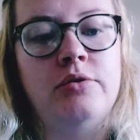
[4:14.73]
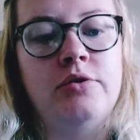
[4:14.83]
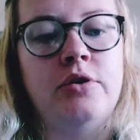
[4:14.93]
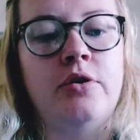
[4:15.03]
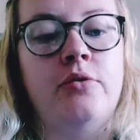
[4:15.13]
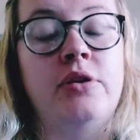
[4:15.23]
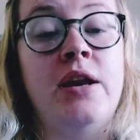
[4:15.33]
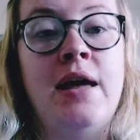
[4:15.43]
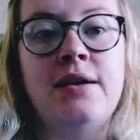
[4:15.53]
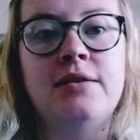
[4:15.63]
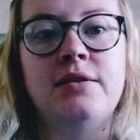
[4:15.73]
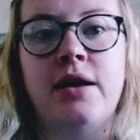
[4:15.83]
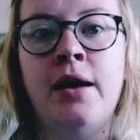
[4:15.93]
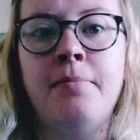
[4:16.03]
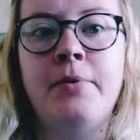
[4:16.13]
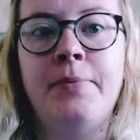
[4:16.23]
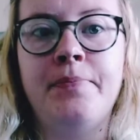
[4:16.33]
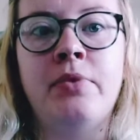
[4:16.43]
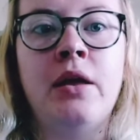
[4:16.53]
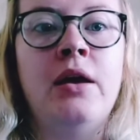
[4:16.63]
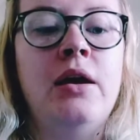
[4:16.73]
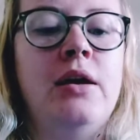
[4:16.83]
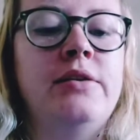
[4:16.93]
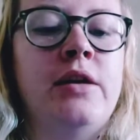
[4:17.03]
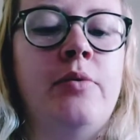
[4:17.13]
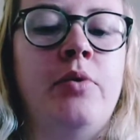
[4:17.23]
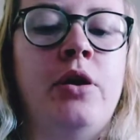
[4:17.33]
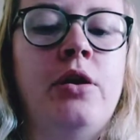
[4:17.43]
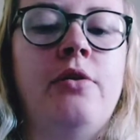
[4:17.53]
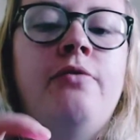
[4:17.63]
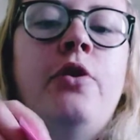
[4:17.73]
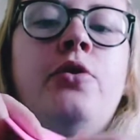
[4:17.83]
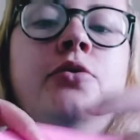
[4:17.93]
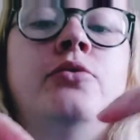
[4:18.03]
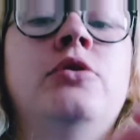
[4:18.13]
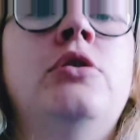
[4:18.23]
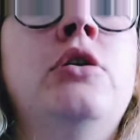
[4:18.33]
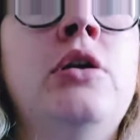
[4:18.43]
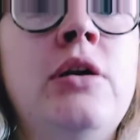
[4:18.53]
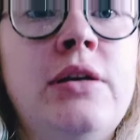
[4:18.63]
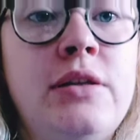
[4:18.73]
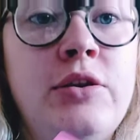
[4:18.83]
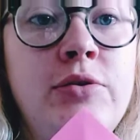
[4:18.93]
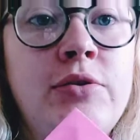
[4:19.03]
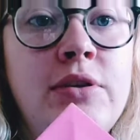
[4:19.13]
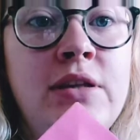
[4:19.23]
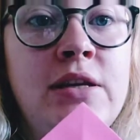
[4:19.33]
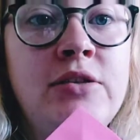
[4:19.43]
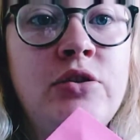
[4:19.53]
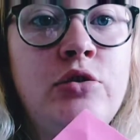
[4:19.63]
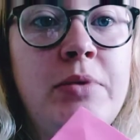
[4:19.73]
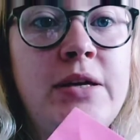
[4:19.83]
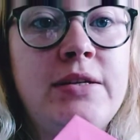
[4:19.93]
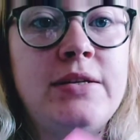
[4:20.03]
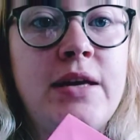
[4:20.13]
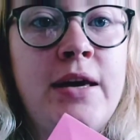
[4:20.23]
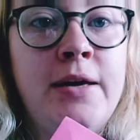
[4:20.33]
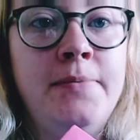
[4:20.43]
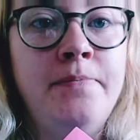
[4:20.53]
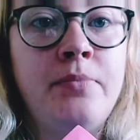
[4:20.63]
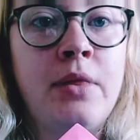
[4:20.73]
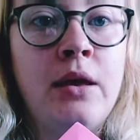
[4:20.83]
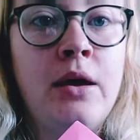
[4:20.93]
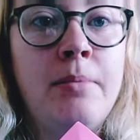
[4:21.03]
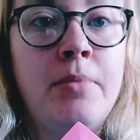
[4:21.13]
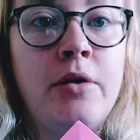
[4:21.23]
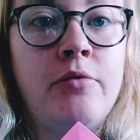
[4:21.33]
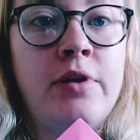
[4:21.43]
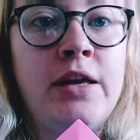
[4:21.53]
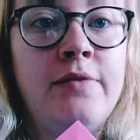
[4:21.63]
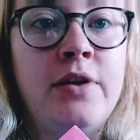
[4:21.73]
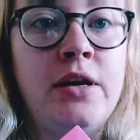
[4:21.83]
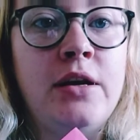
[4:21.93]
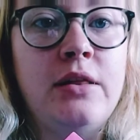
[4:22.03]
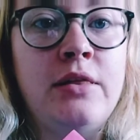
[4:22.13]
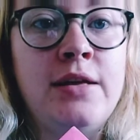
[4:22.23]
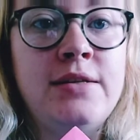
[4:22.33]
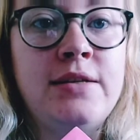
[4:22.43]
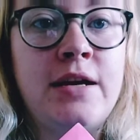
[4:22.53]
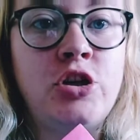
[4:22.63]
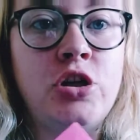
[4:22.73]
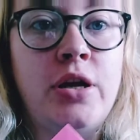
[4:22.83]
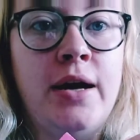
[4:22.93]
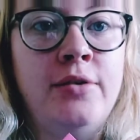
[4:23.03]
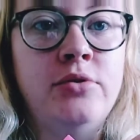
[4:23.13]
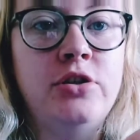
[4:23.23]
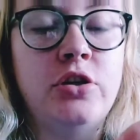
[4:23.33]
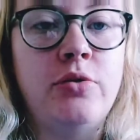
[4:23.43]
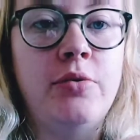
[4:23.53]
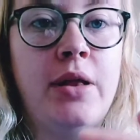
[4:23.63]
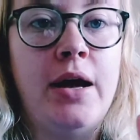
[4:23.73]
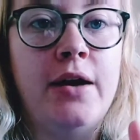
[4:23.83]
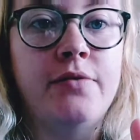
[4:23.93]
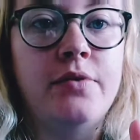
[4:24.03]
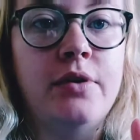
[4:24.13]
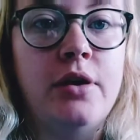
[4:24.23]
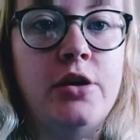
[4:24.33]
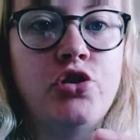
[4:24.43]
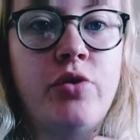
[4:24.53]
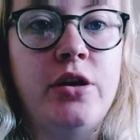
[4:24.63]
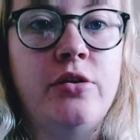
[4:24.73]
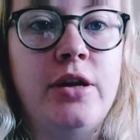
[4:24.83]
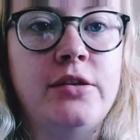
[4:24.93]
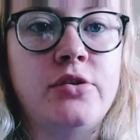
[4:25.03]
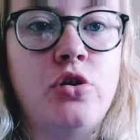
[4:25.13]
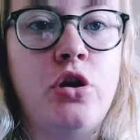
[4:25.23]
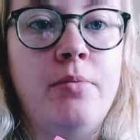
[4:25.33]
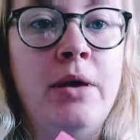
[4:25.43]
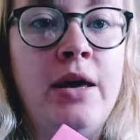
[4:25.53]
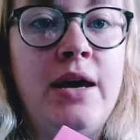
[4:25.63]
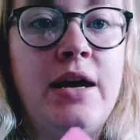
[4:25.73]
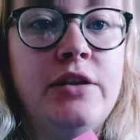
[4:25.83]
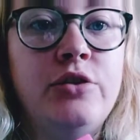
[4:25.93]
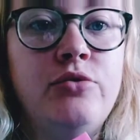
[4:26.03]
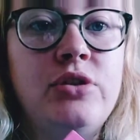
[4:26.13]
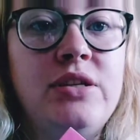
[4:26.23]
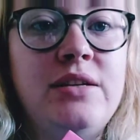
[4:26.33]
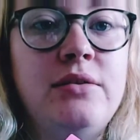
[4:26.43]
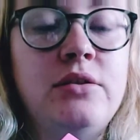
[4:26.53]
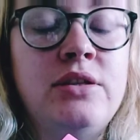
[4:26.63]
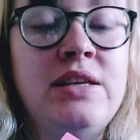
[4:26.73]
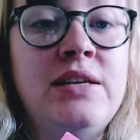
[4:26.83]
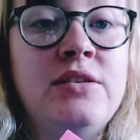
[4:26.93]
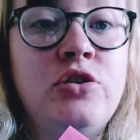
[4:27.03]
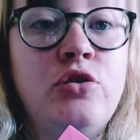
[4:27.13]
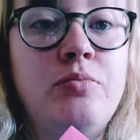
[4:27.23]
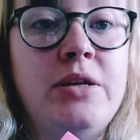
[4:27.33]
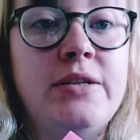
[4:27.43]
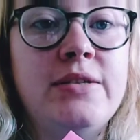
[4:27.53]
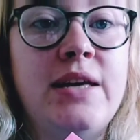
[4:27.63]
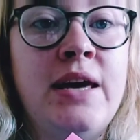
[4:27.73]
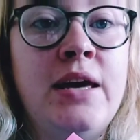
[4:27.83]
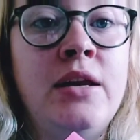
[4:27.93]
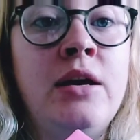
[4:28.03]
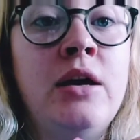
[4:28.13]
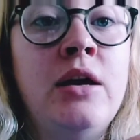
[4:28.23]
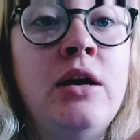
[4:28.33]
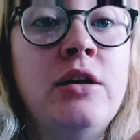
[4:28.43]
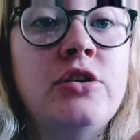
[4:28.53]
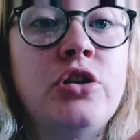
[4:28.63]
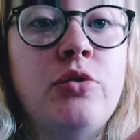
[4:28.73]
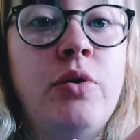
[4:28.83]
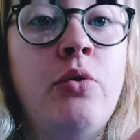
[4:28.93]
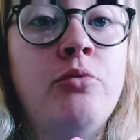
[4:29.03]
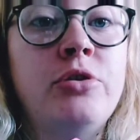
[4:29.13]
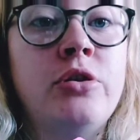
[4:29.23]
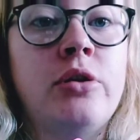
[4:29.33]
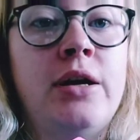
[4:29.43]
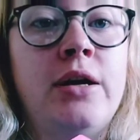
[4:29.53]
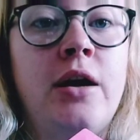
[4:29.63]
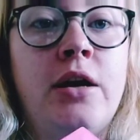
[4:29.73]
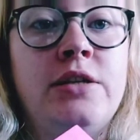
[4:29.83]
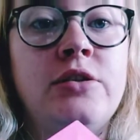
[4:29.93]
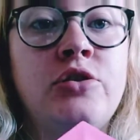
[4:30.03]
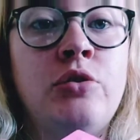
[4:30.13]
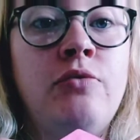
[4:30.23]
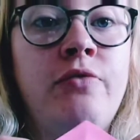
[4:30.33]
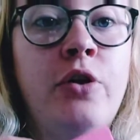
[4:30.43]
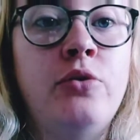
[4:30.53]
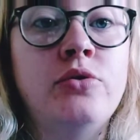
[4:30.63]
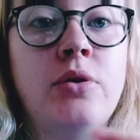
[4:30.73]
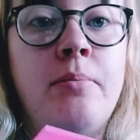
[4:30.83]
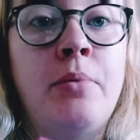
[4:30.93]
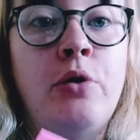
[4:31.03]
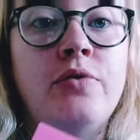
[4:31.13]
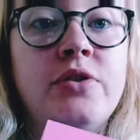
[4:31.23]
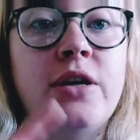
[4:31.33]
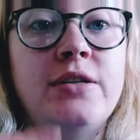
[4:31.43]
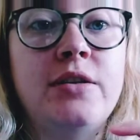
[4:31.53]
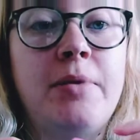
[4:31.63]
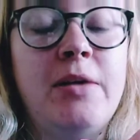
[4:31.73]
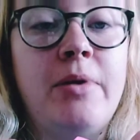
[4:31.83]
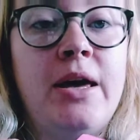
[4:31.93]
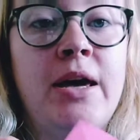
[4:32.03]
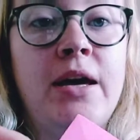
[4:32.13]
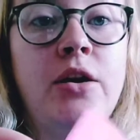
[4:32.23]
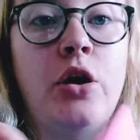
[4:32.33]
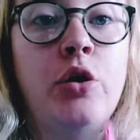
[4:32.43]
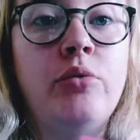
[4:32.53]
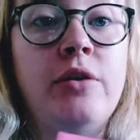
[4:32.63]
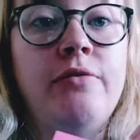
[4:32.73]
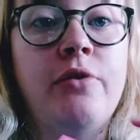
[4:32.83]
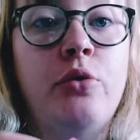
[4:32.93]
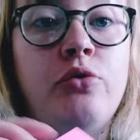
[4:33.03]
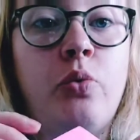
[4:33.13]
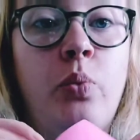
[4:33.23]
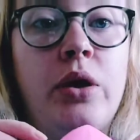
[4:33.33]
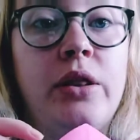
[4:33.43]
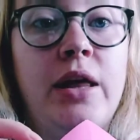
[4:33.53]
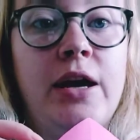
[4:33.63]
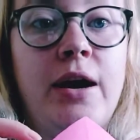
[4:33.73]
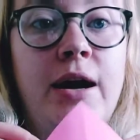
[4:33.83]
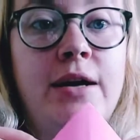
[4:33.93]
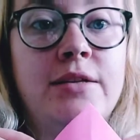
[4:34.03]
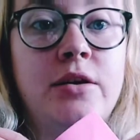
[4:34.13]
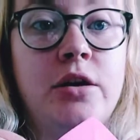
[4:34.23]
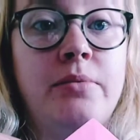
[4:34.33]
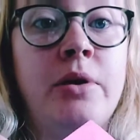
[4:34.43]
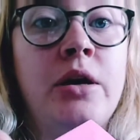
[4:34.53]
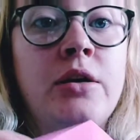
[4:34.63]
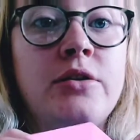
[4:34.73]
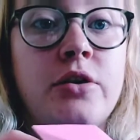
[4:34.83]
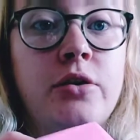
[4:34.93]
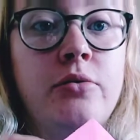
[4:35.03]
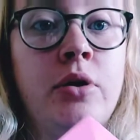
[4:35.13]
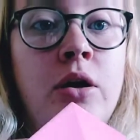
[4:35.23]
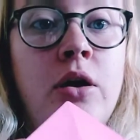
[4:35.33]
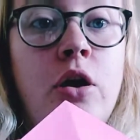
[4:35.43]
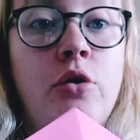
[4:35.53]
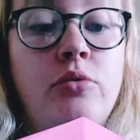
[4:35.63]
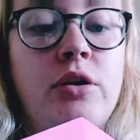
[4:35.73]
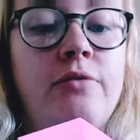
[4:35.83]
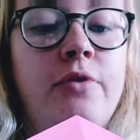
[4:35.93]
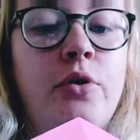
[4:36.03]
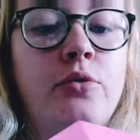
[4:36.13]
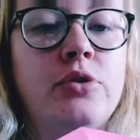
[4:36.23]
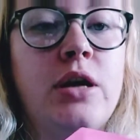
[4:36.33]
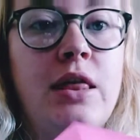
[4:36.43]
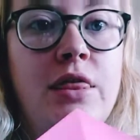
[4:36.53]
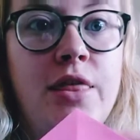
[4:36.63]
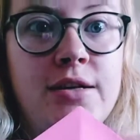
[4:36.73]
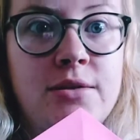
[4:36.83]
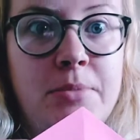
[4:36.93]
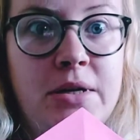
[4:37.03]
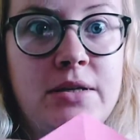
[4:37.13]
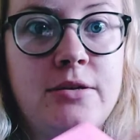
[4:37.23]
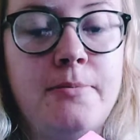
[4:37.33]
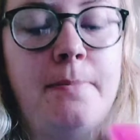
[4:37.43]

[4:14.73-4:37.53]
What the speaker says: So the next step is that we're going to fold these two pieces in, but leaving this section out, so it will have a triangle at the top, and these two pieces in, so it almost looks like a kite. Don't fold both sides of the paper in, only fold one layer at a time. So only fold this bit.